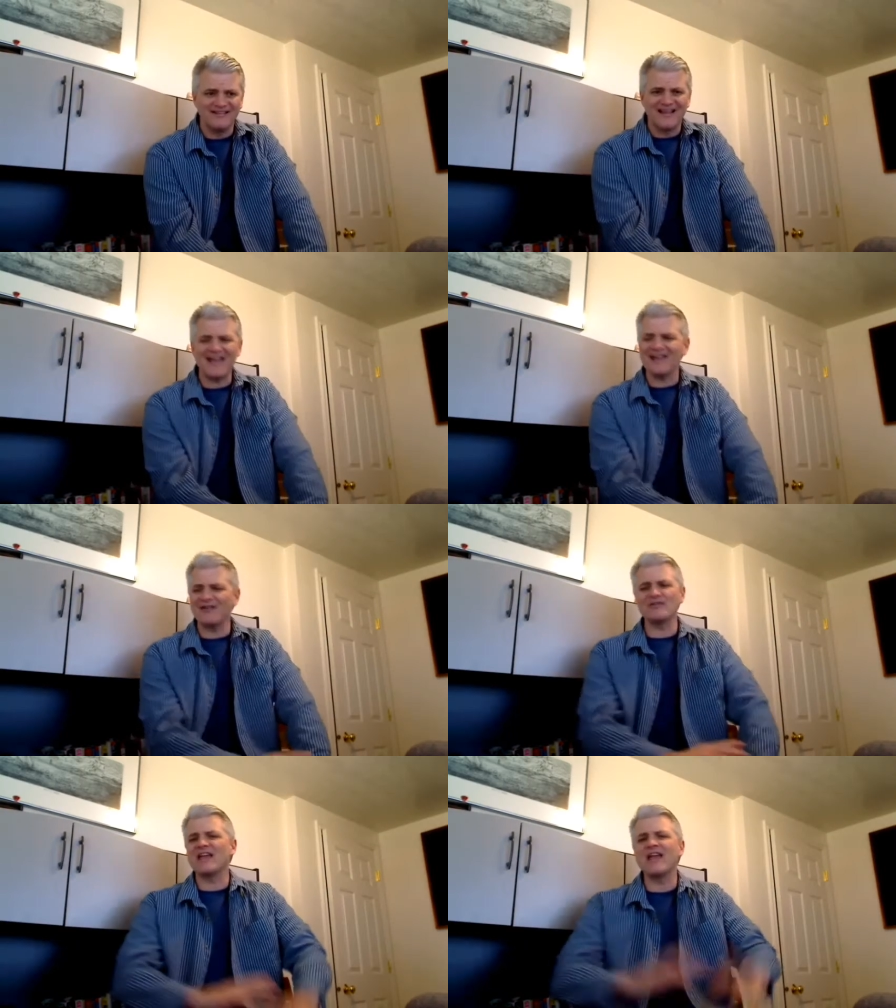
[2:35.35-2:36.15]
I
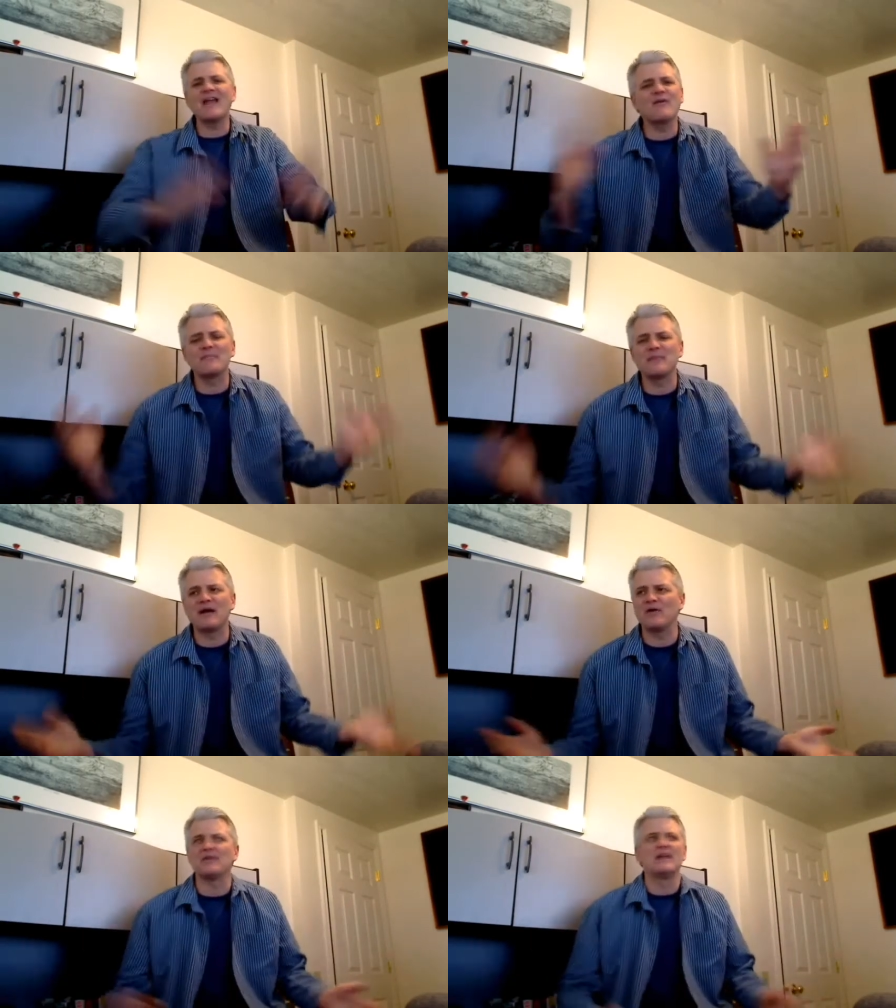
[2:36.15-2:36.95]
don't care
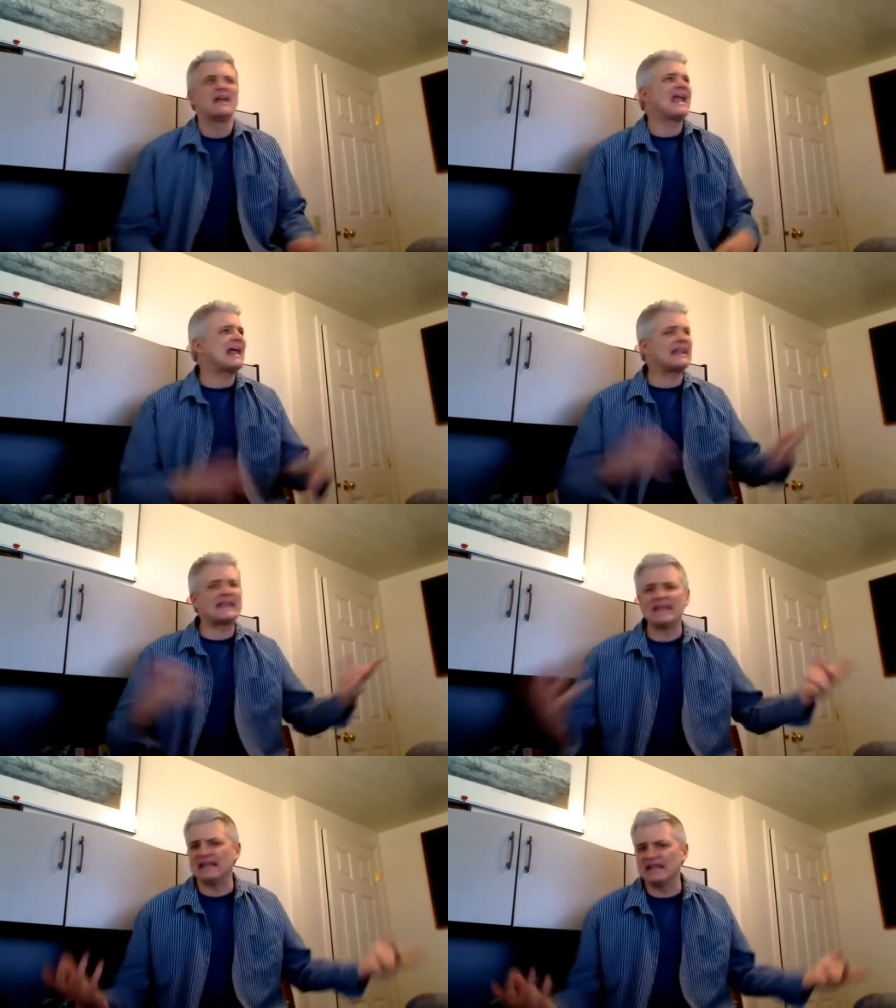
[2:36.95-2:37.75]
about
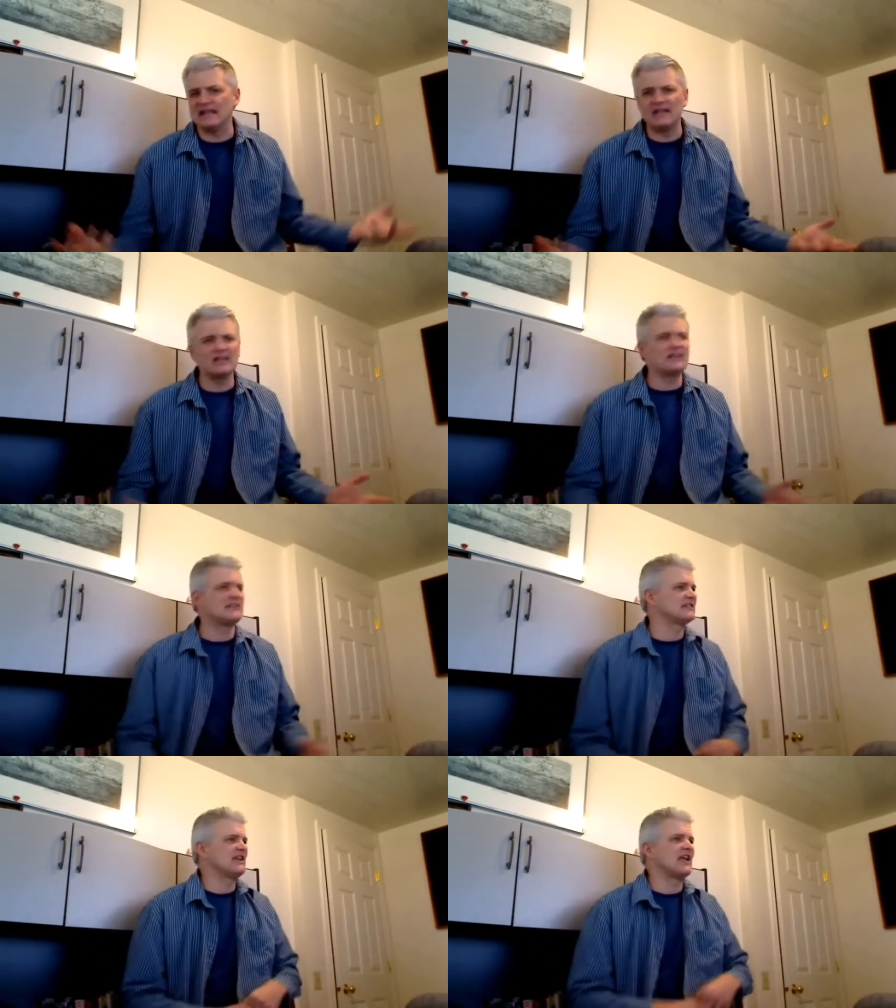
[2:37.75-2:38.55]
etiquette in
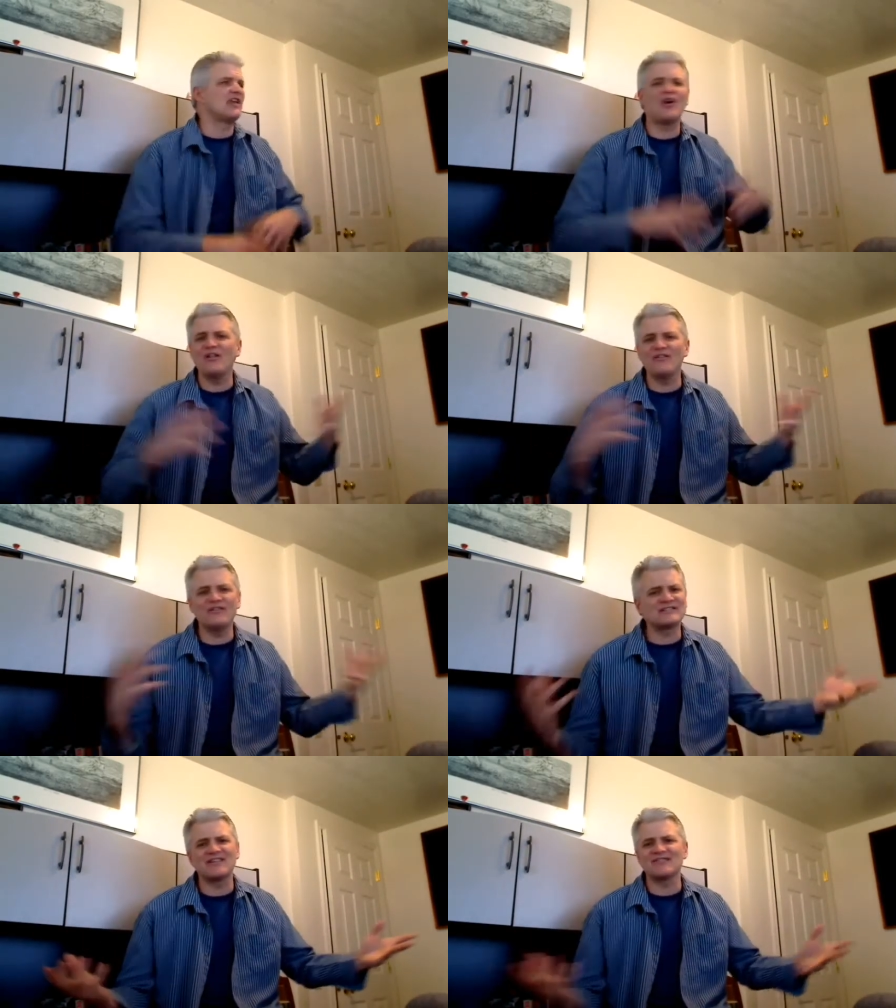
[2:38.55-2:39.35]
LinkedIn and all of
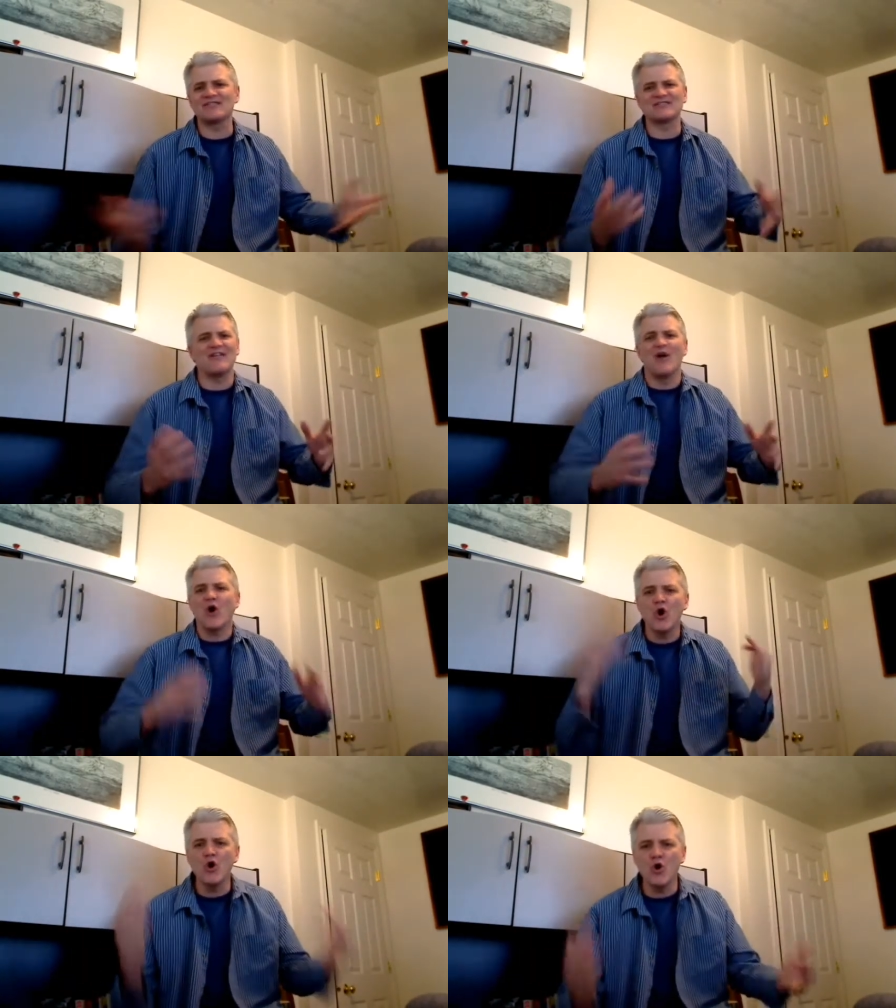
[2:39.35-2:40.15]
this other stuff.
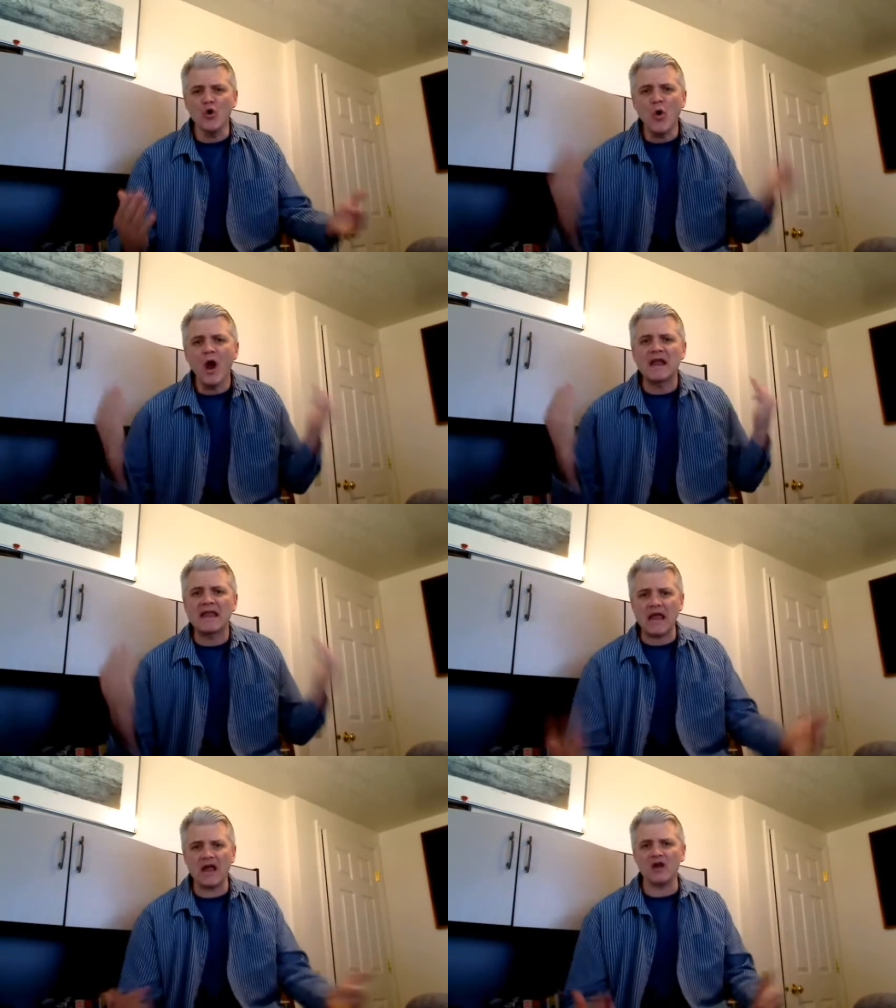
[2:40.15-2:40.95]
Who
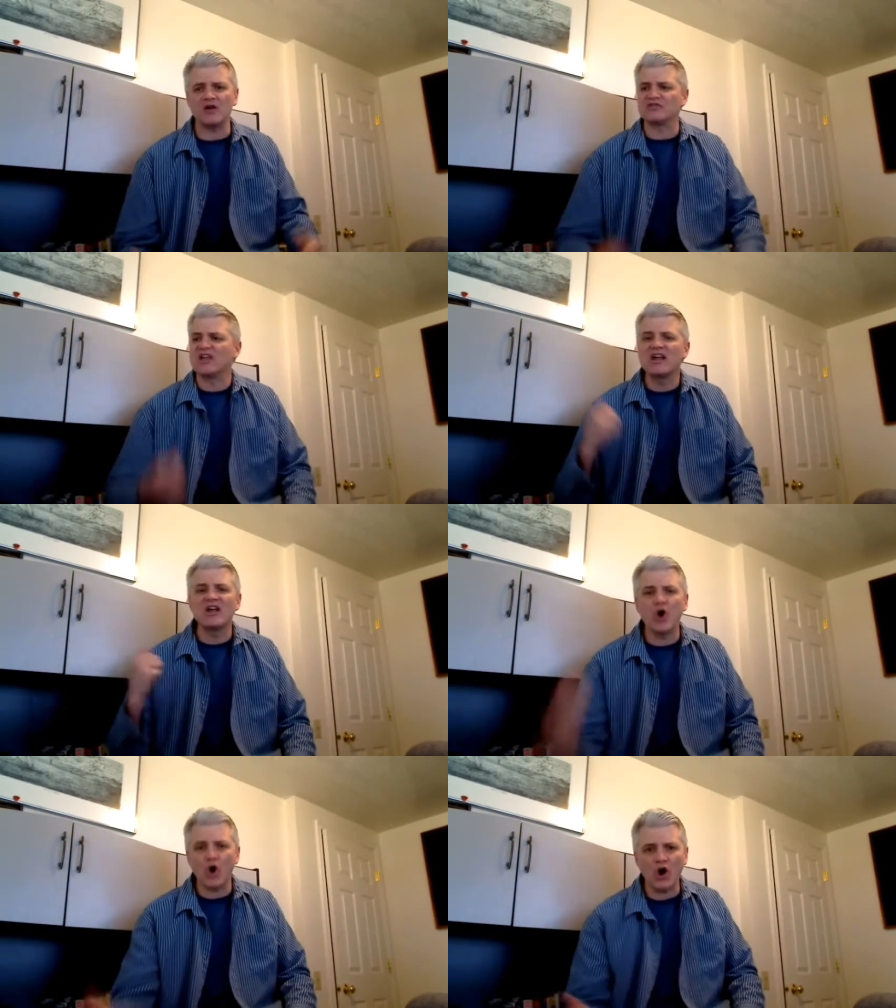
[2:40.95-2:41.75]
cares?
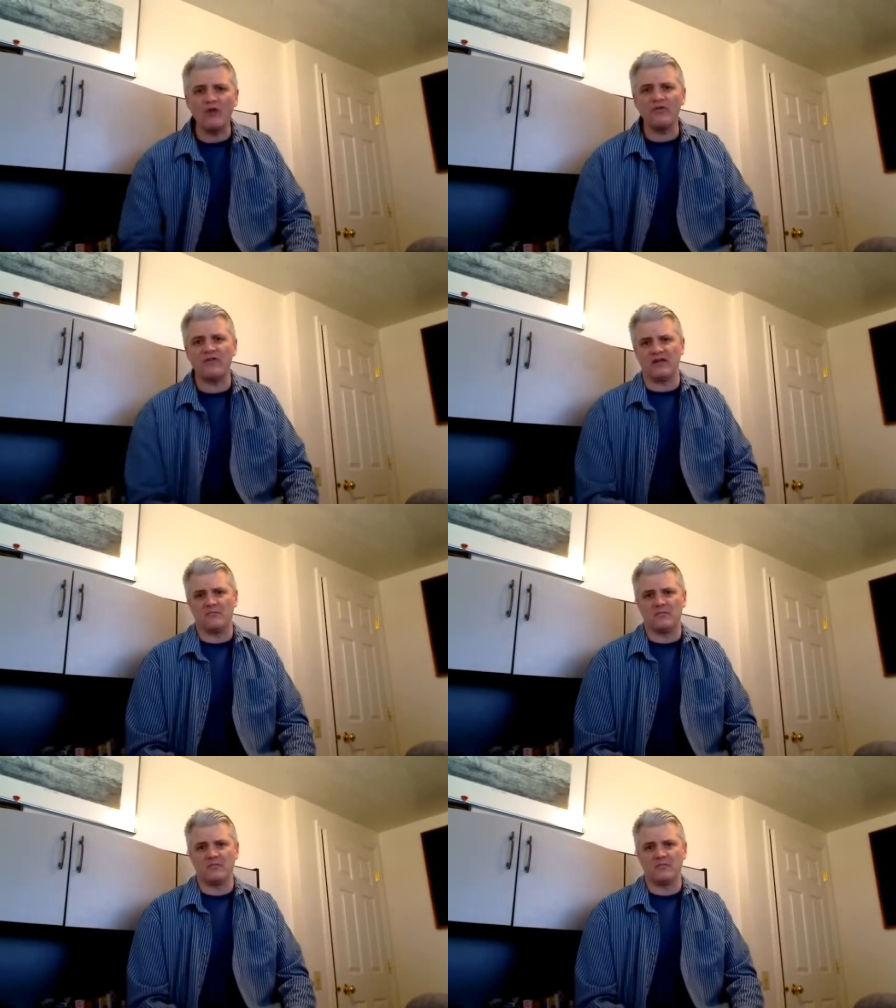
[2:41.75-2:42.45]
Call them.